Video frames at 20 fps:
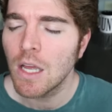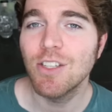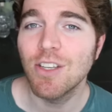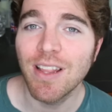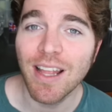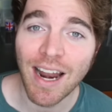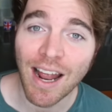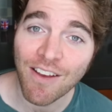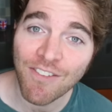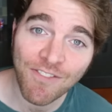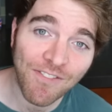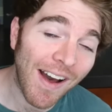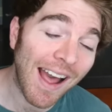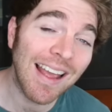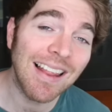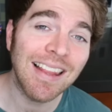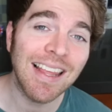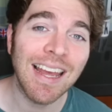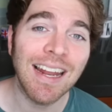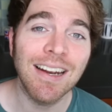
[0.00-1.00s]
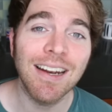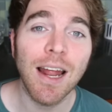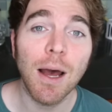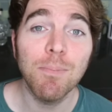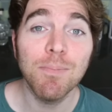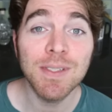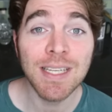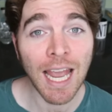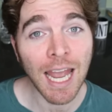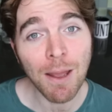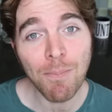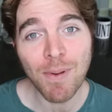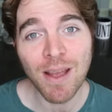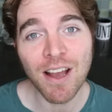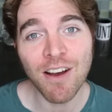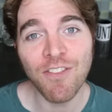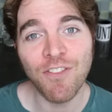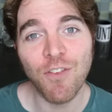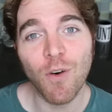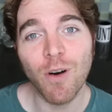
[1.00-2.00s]
So then I finally ended up taping
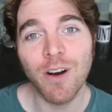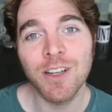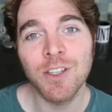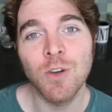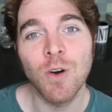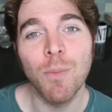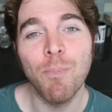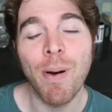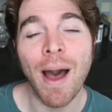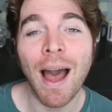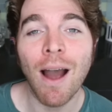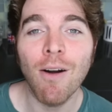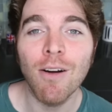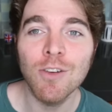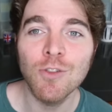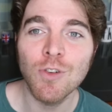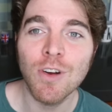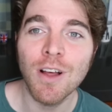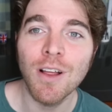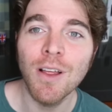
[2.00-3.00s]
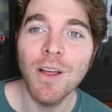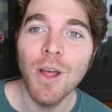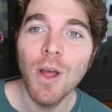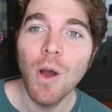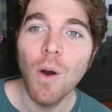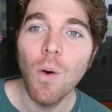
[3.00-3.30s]
a fork to a power drill